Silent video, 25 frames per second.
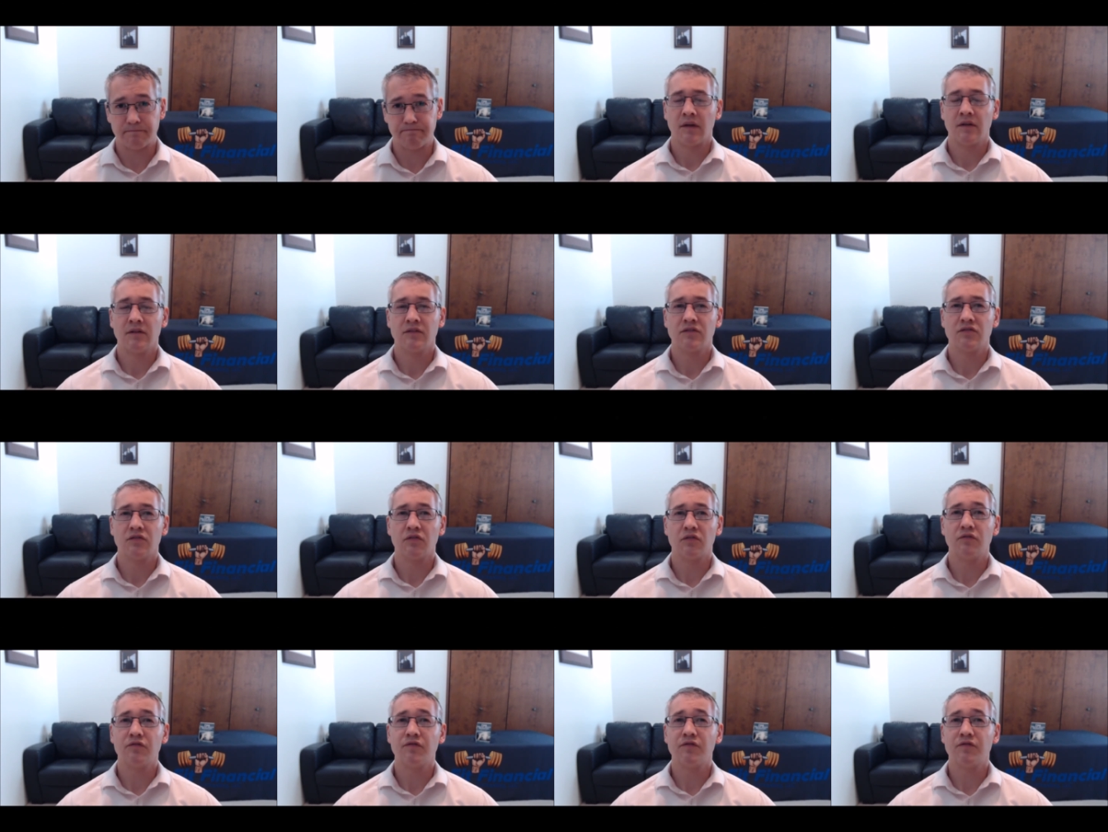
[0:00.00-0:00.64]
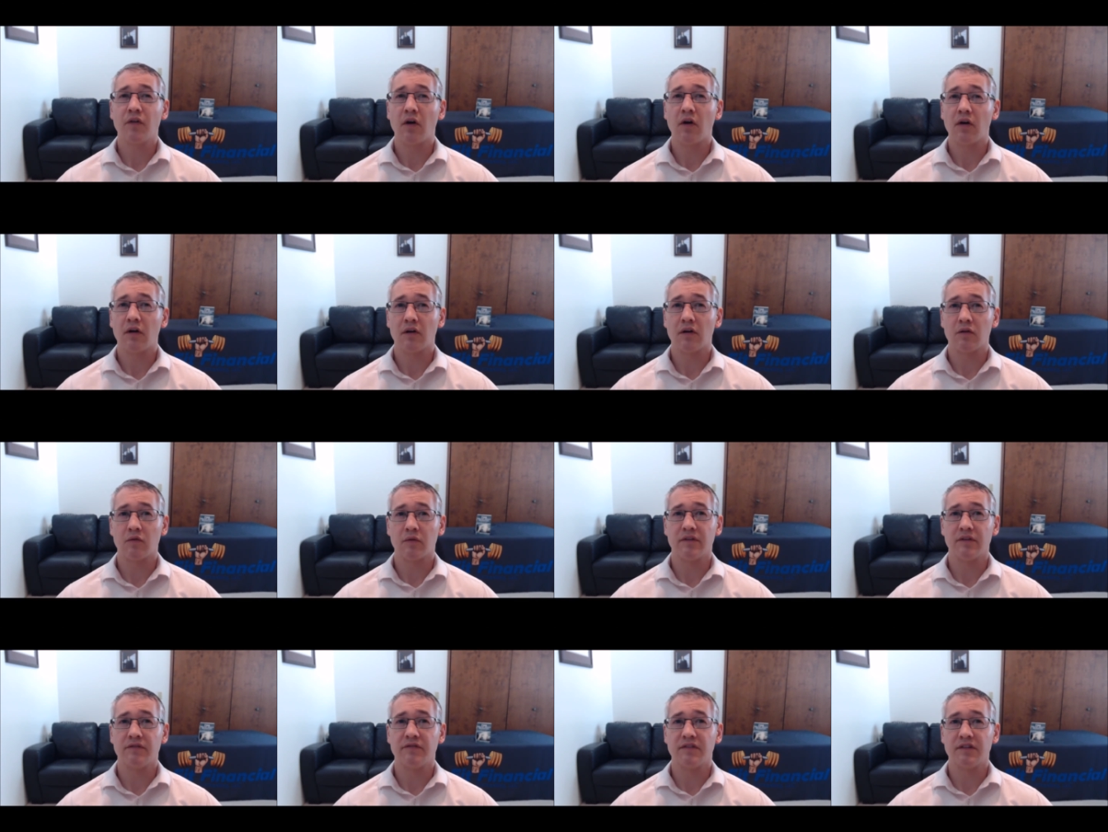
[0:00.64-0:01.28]
So far,
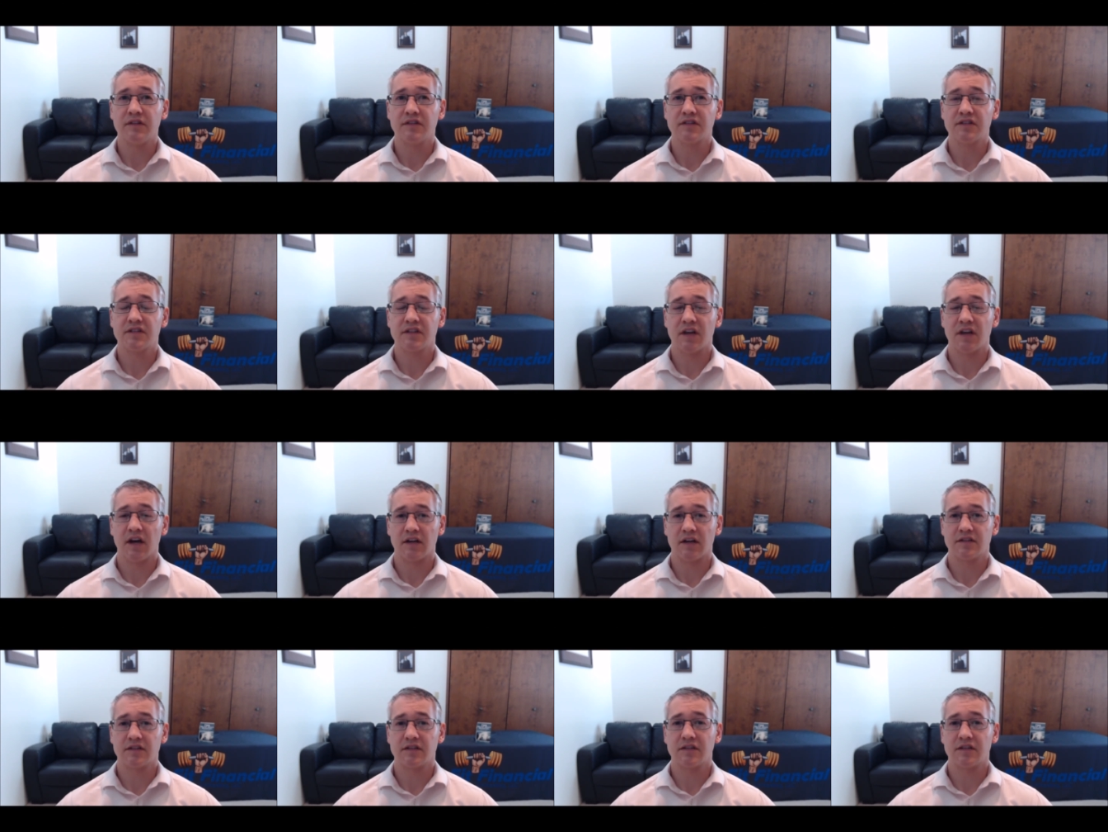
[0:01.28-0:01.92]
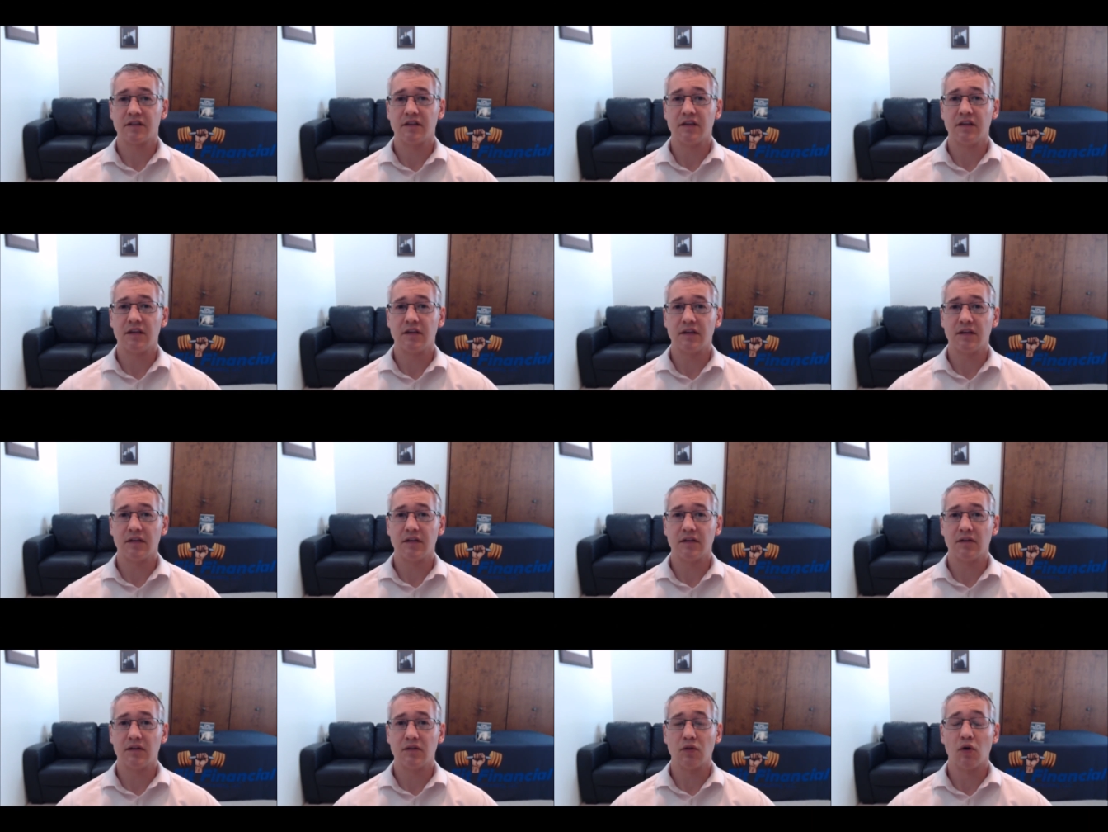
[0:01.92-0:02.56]
we've discussed
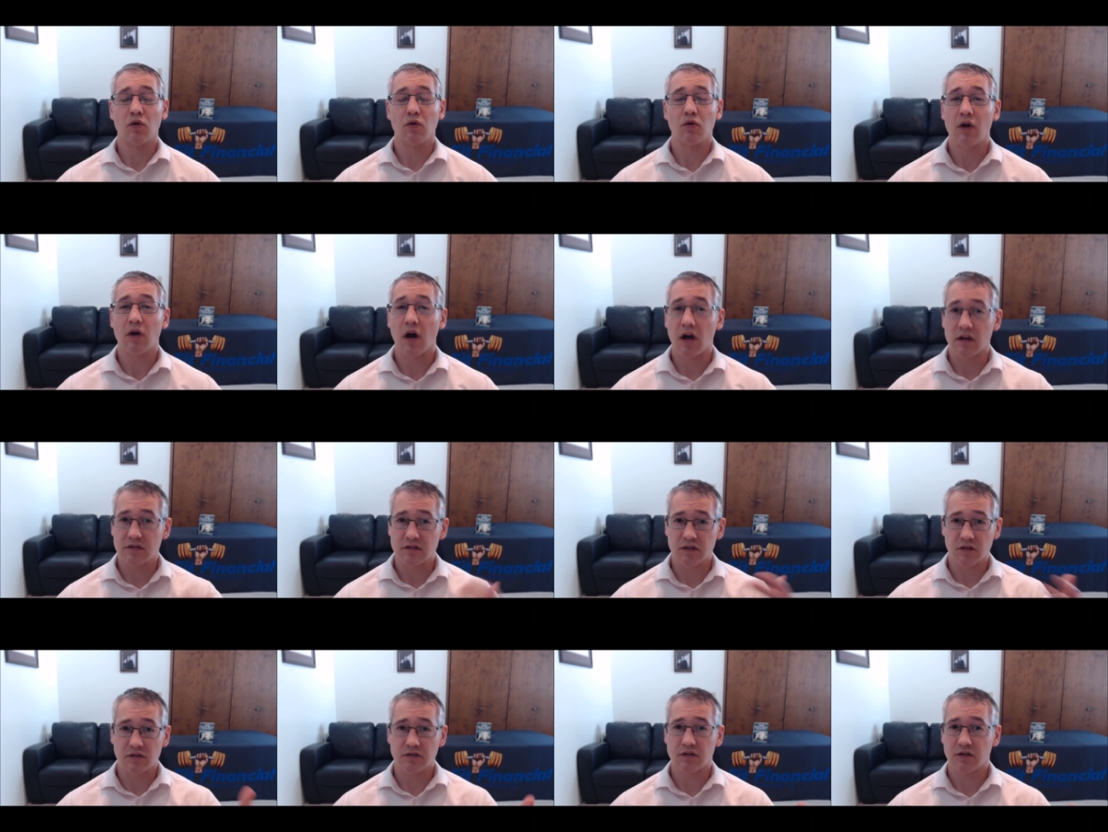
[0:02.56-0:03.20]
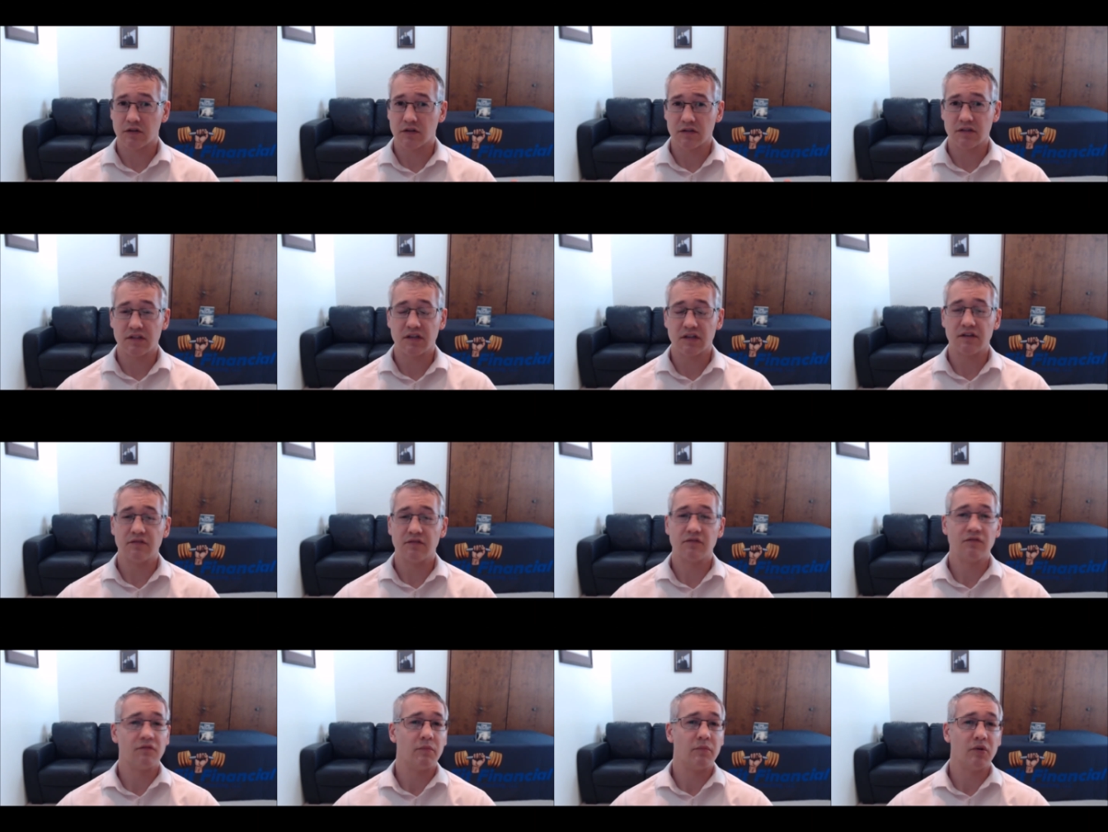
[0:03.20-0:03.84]
the low-cost alternative
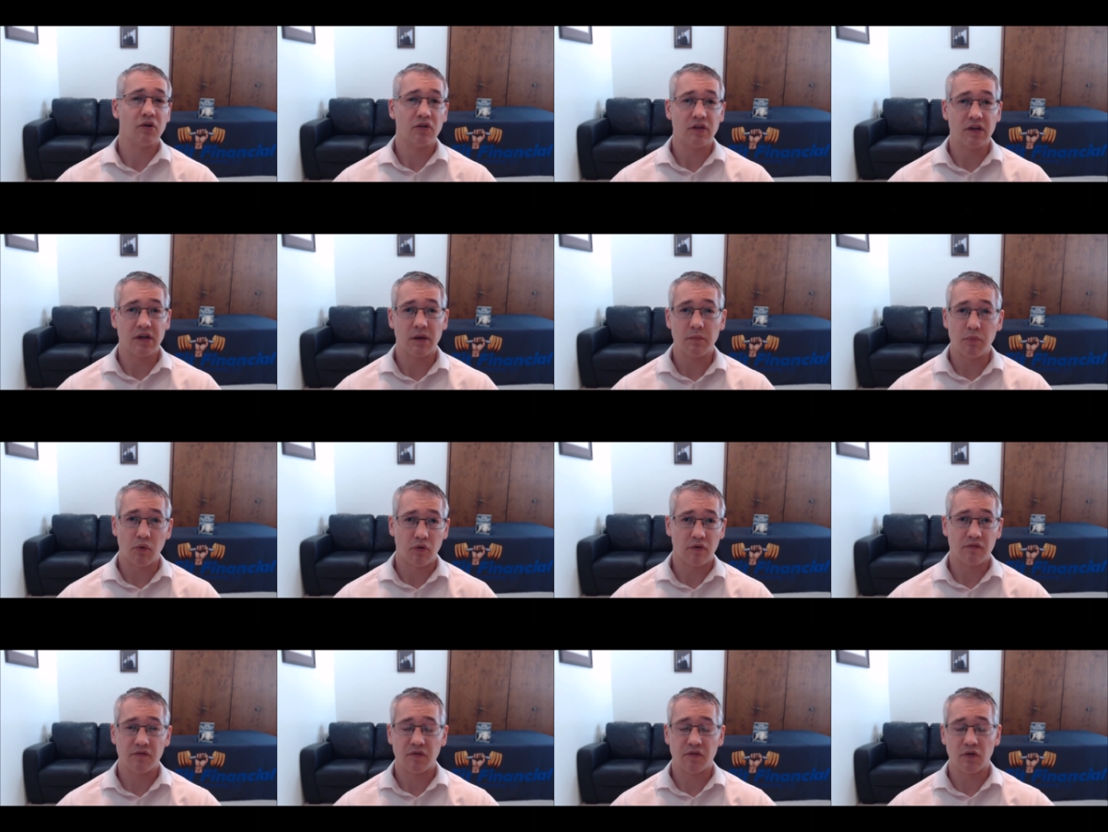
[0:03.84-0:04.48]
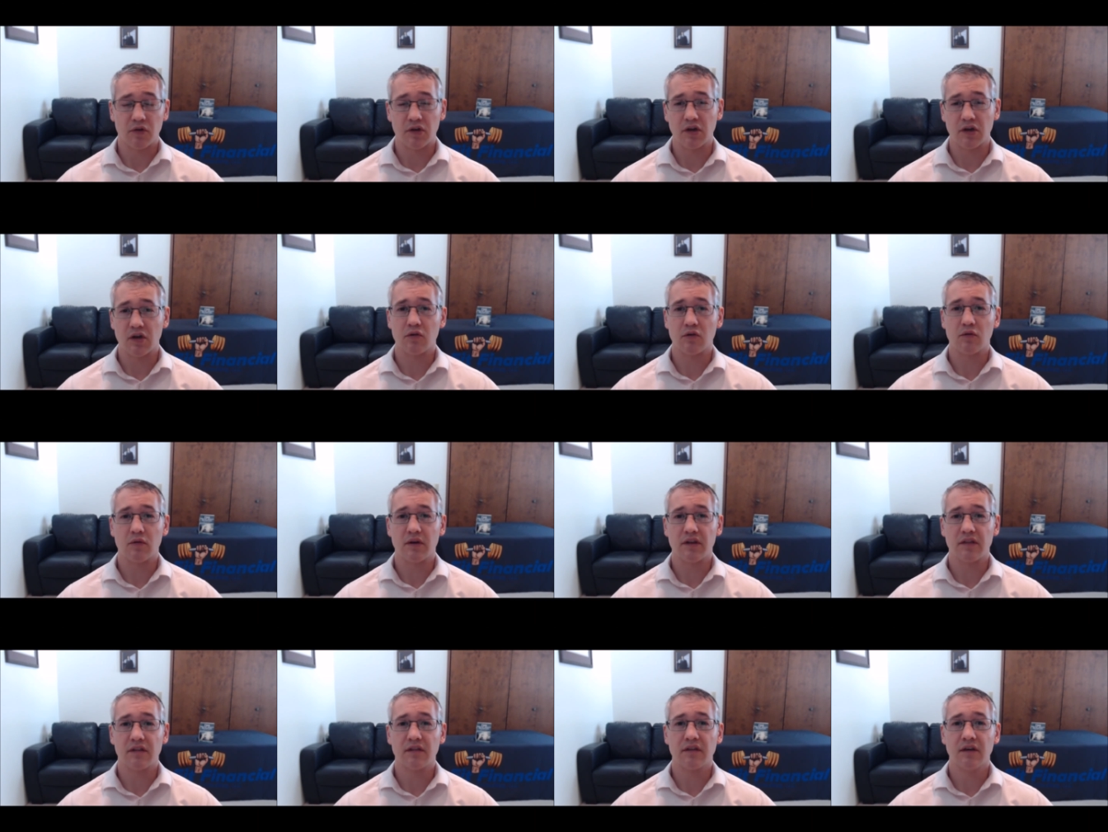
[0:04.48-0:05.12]
of building a portfolio
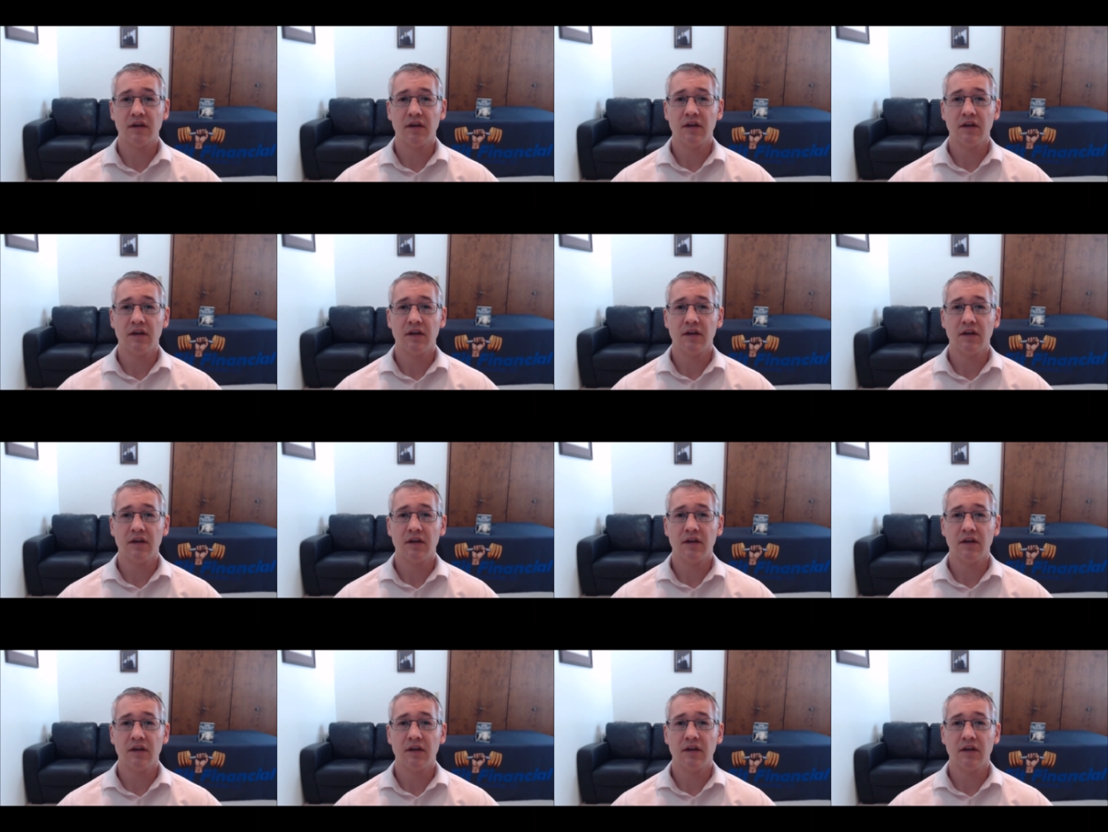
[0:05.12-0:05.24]
with